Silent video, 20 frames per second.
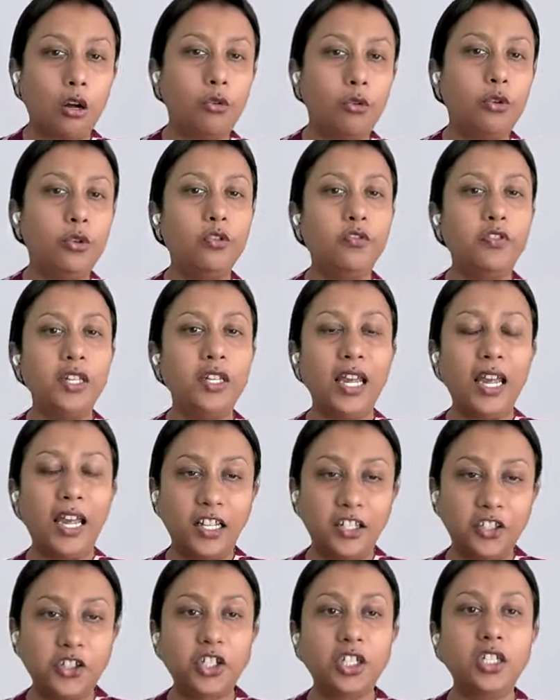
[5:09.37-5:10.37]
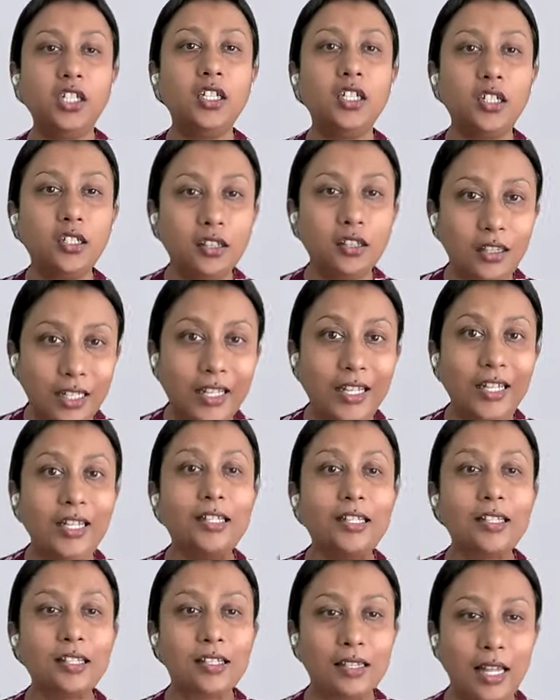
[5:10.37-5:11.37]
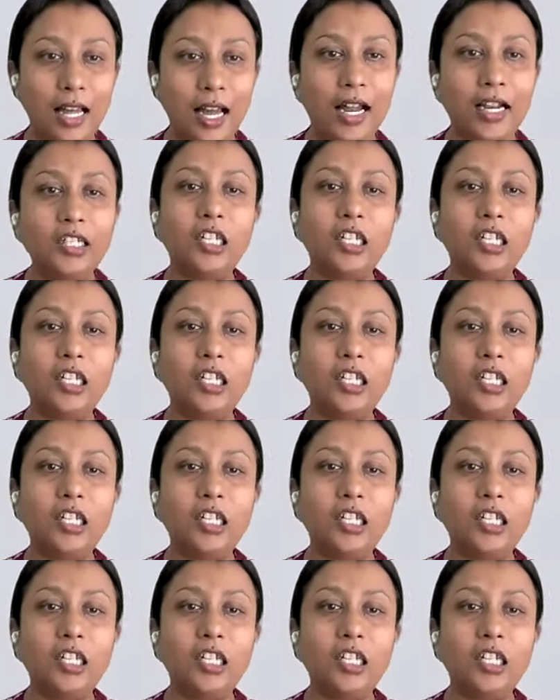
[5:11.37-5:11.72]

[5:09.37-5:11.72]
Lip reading: How do we engineer things